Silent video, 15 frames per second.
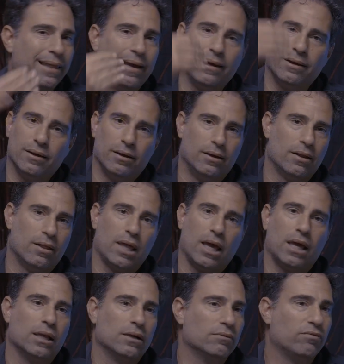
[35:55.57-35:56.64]
like
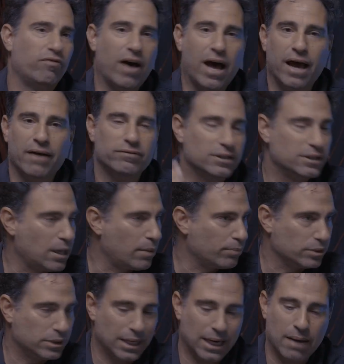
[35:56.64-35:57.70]
thinking 5 to
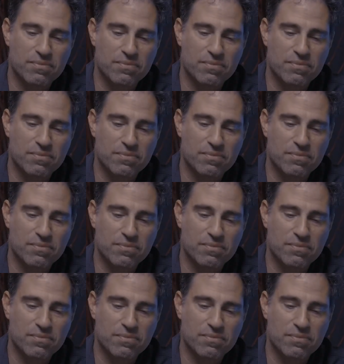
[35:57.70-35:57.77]
10%.